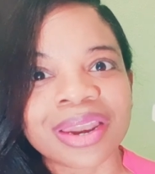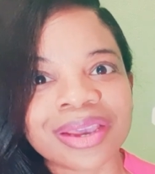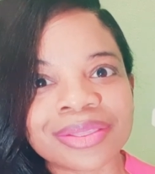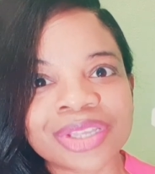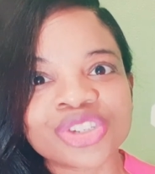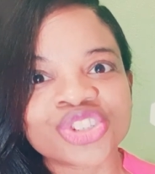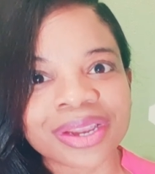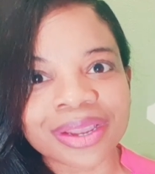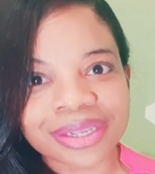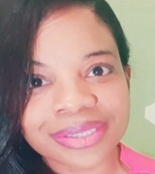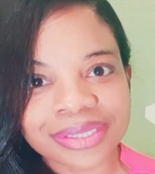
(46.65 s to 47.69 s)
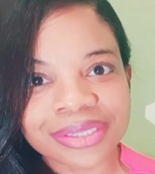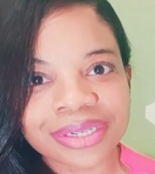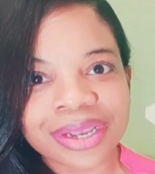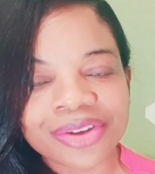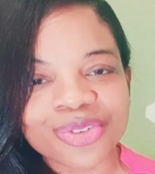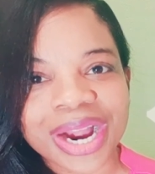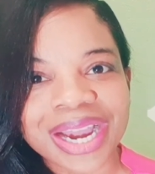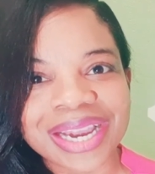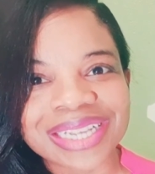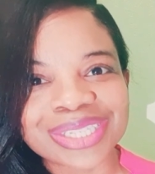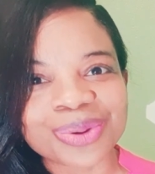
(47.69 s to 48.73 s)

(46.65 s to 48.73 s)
length checks, right?